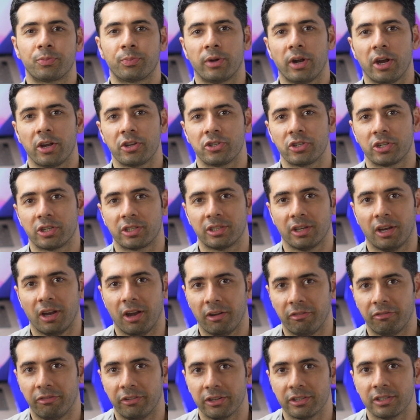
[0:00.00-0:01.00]
project
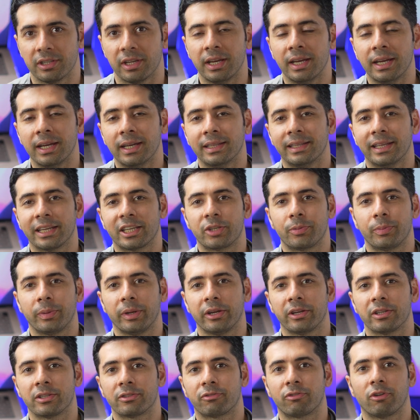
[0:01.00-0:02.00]
offers. The
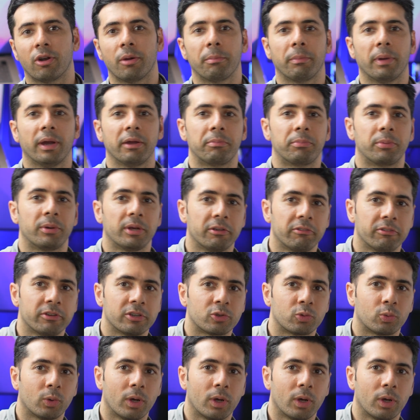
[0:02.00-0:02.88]
experience from my previous